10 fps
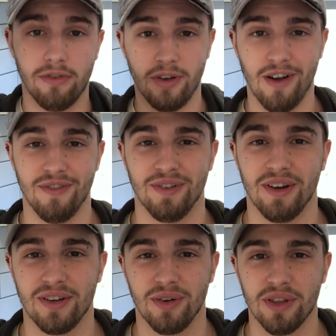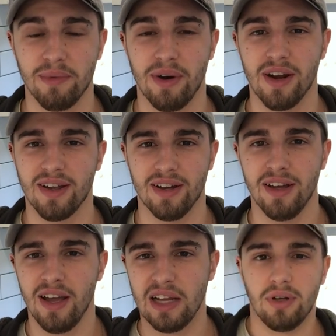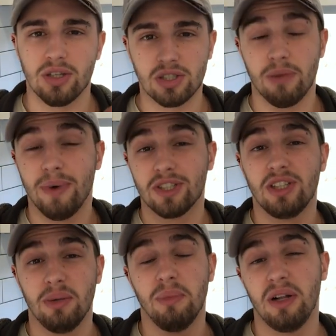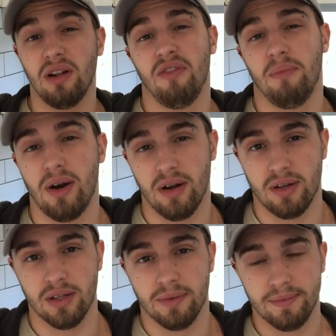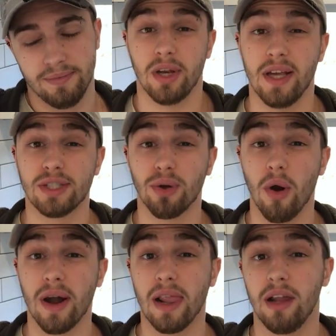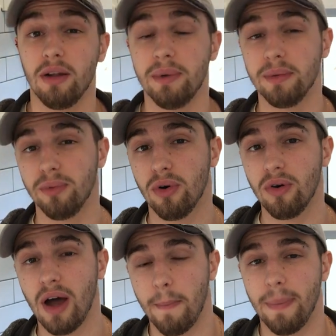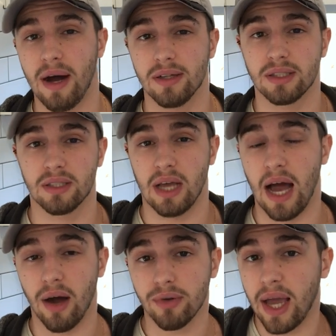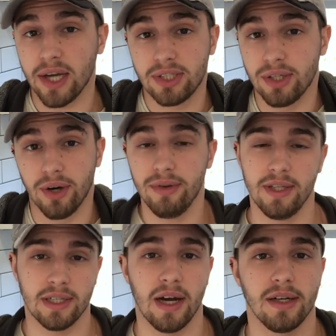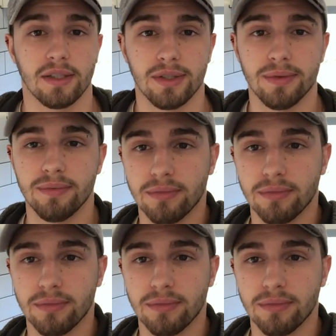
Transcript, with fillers: of, of North America, but not so much in the middle of America. So let's talk a little bit more about how you actually grow these guys.